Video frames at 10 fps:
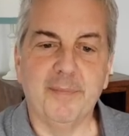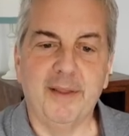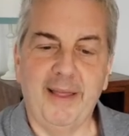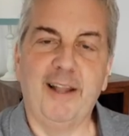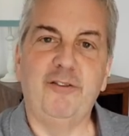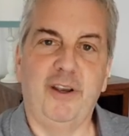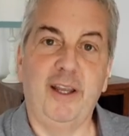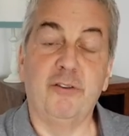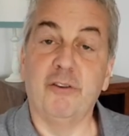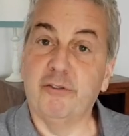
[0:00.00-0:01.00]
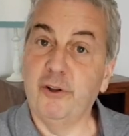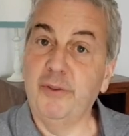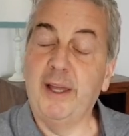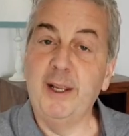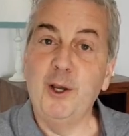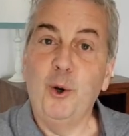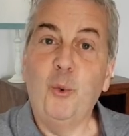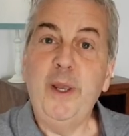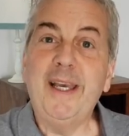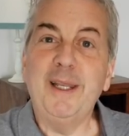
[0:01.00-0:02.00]
that change so that
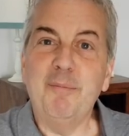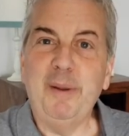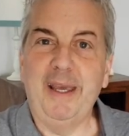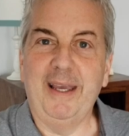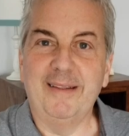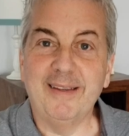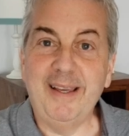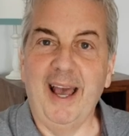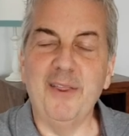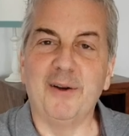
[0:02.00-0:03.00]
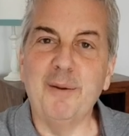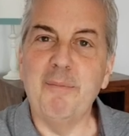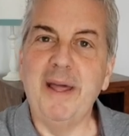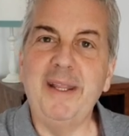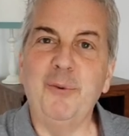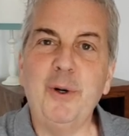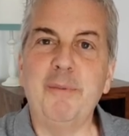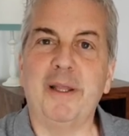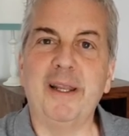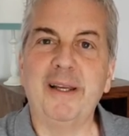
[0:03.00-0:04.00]
we can be together the men and
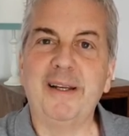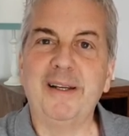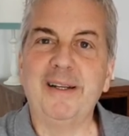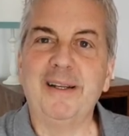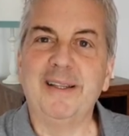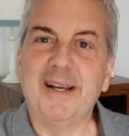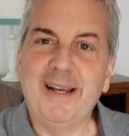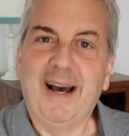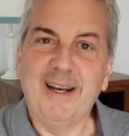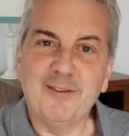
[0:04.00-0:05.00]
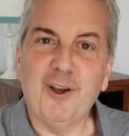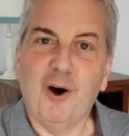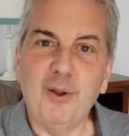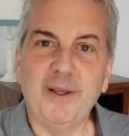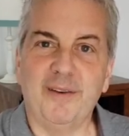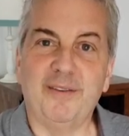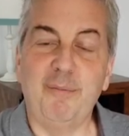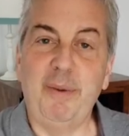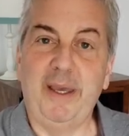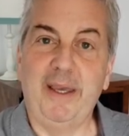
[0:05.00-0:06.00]
women that God is calling us to
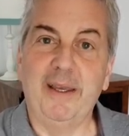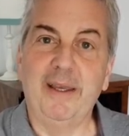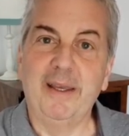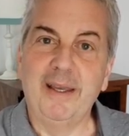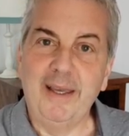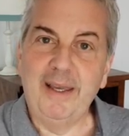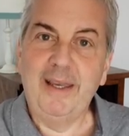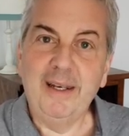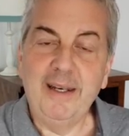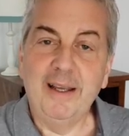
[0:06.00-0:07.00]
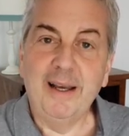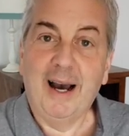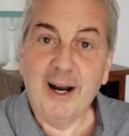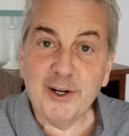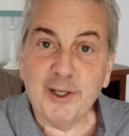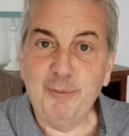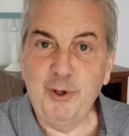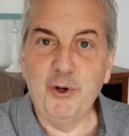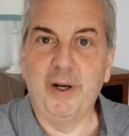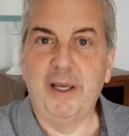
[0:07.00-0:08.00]
be in our
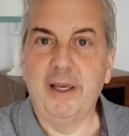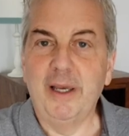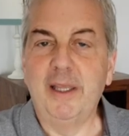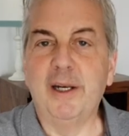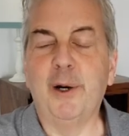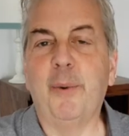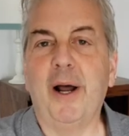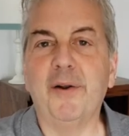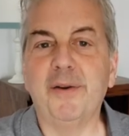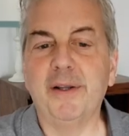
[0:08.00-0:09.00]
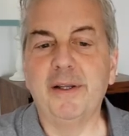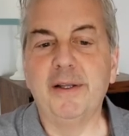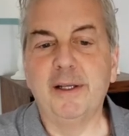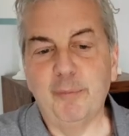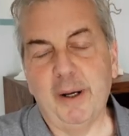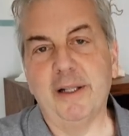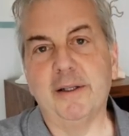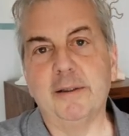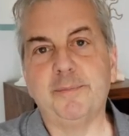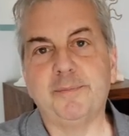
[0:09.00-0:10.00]
community, in and around
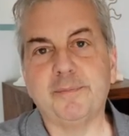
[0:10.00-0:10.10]
Butler.